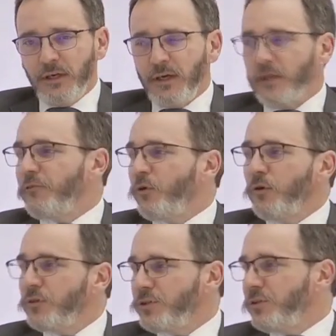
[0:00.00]
Now, of
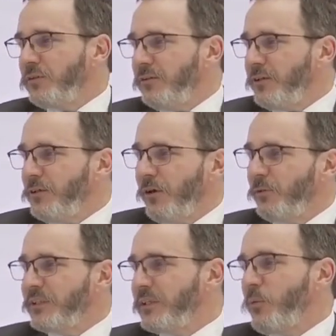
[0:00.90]
course, you could
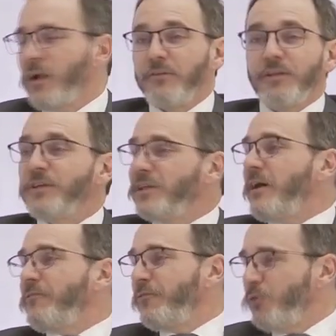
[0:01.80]
always say, well, if there is
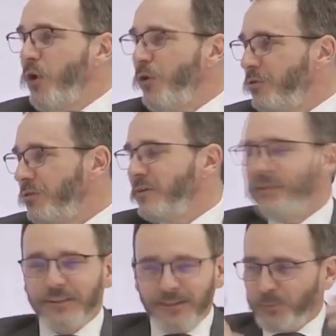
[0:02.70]
enough growth,
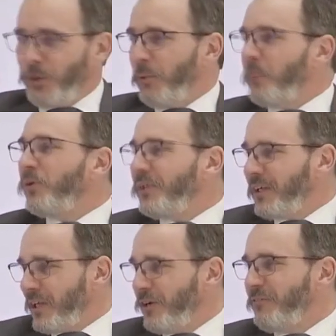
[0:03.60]
problem will
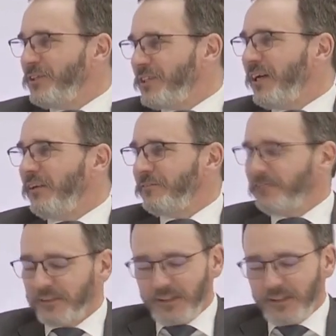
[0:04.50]
take care of itself.